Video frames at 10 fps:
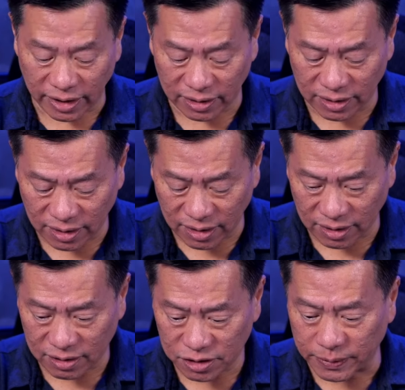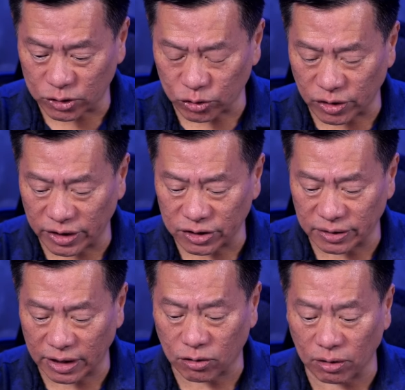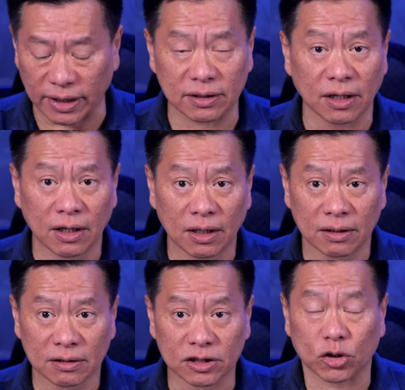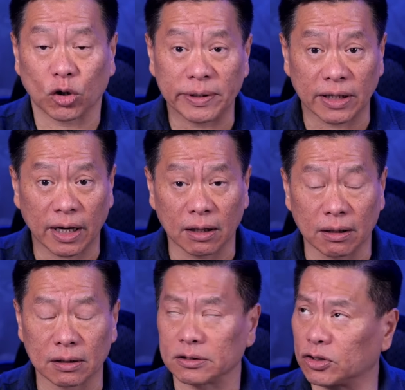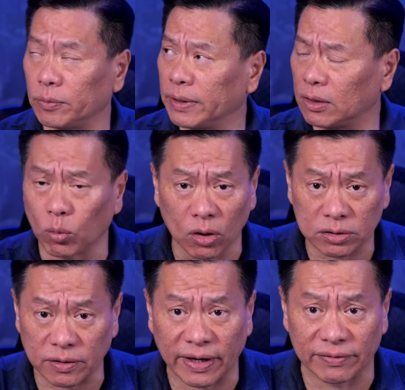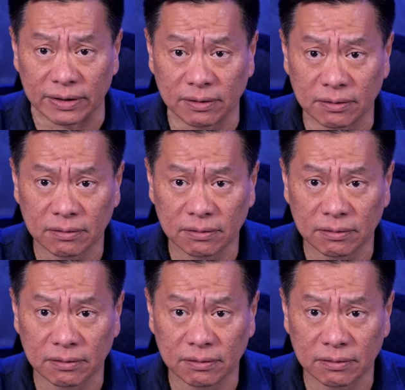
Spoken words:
In the spiritual tradition, they call that storming the walls of heaven.